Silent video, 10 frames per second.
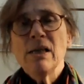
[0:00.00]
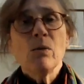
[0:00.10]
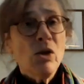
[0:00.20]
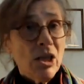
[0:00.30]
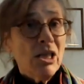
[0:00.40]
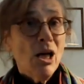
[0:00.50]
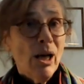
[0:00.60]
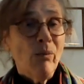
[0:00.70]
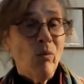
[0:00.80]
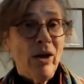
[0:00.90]
This was a
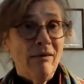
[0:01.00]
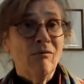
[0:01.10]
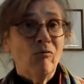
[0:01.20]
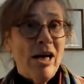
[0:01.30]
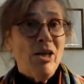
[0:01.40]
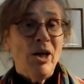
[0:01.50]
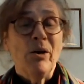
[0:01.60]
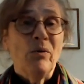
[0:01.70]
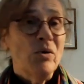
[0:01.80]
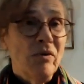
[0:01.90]
time when
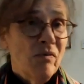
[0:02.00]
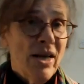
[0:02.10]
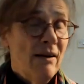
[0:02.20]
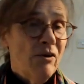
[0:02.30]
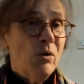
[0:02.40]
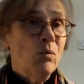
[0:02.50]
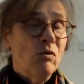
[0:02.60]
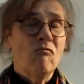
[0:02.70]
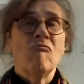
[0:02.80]
radio and television were